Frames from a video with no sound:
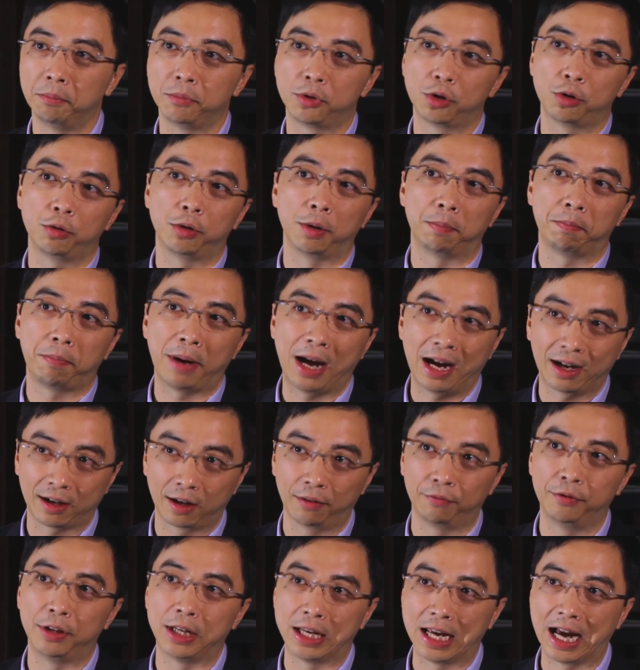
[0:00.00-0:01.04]
to the back
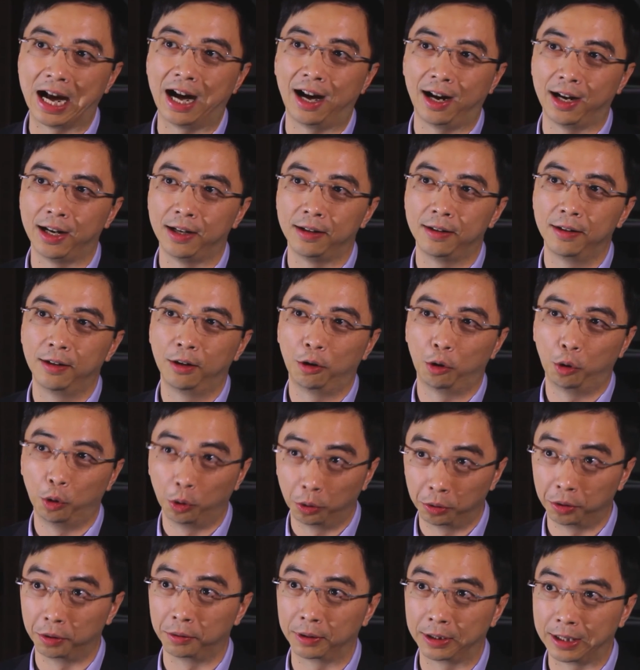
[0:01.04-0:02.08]
of the eye
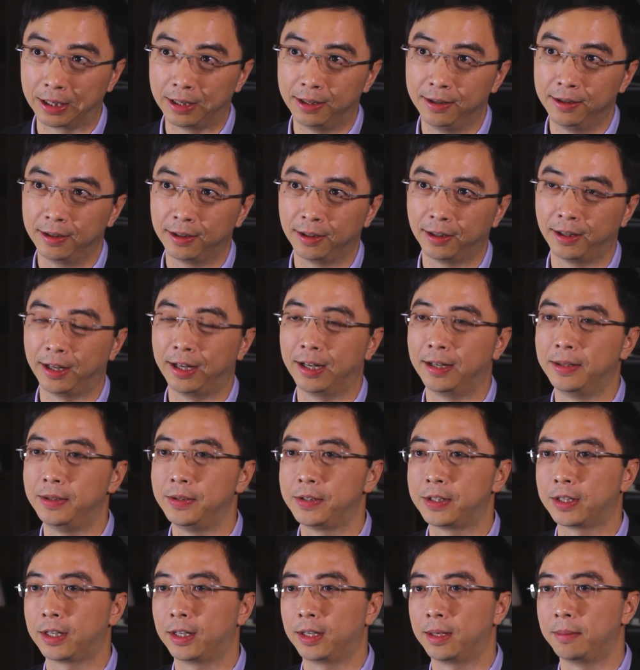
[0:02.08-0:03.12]
orally,
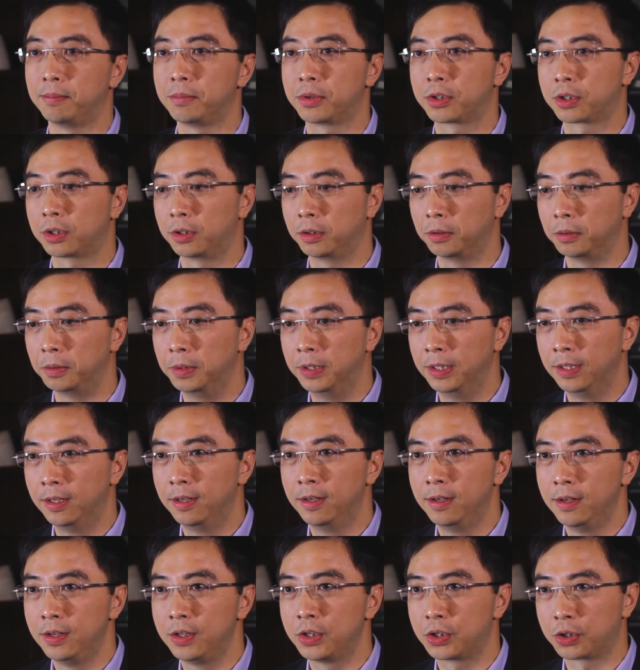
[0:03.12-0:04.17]
and so
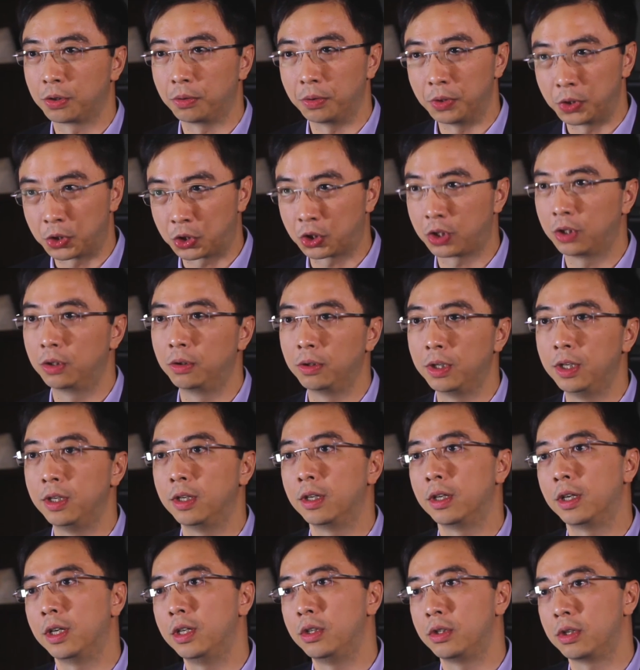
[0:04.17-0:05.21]
it's still in
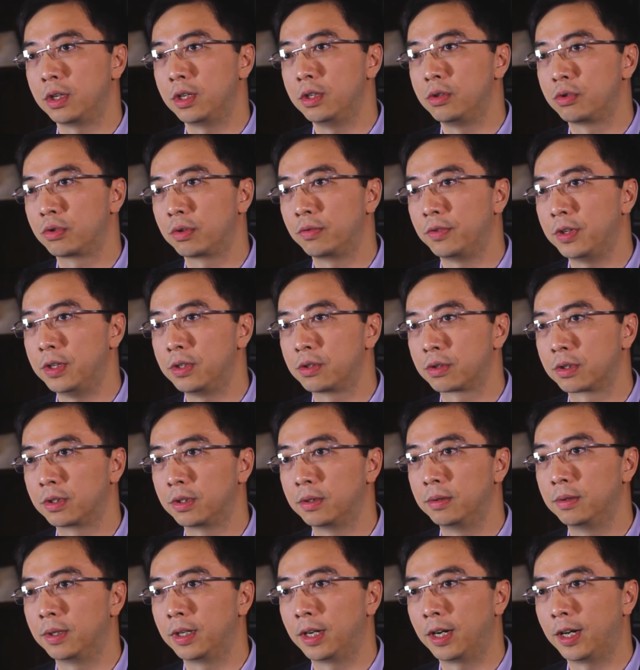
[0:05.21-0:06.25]
an
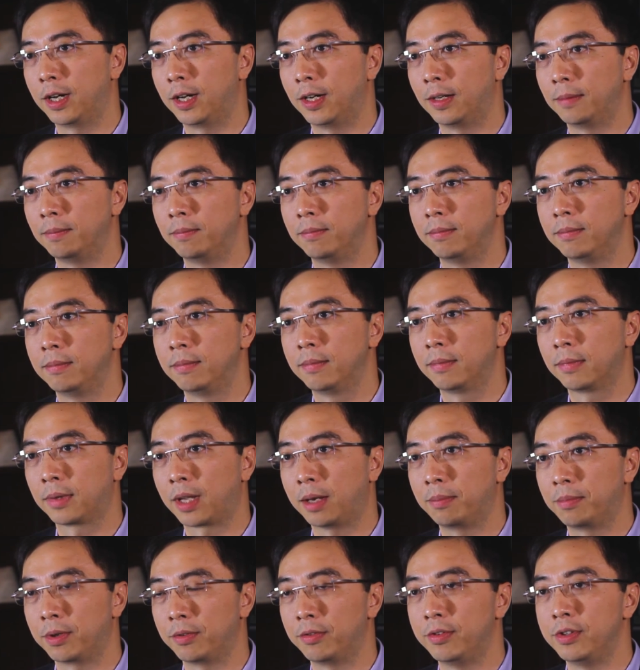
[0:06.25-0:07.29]
intravitreal
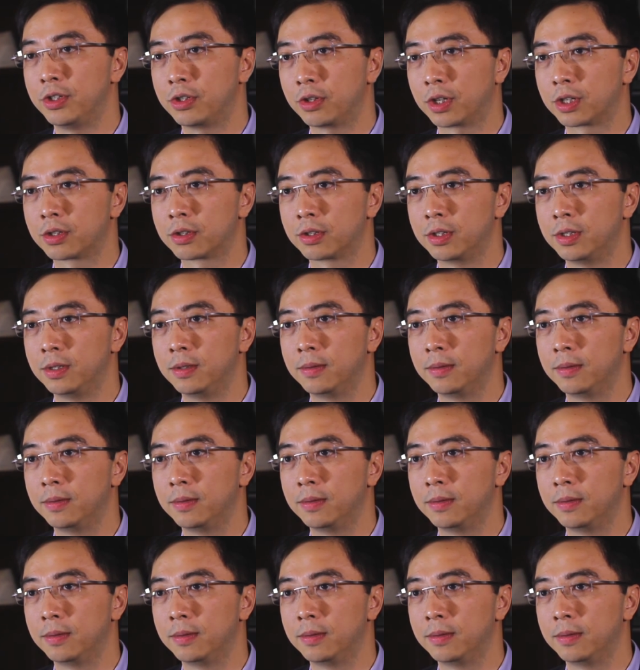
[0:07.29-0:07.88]
type of injection.